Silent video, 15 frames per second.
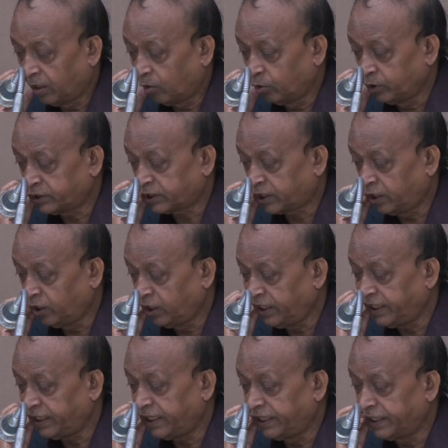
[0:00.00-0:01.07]
which
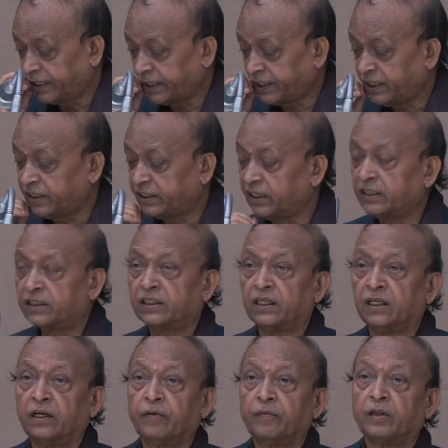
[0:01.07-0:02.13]
clearly indicated that
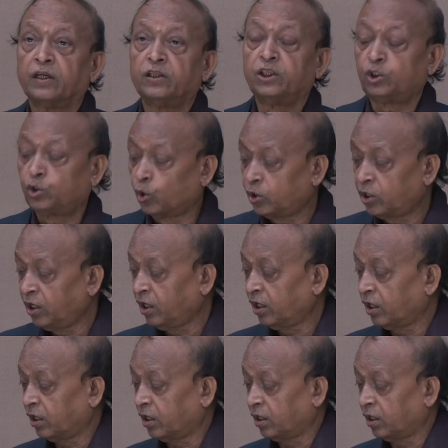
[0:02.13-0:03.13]
the total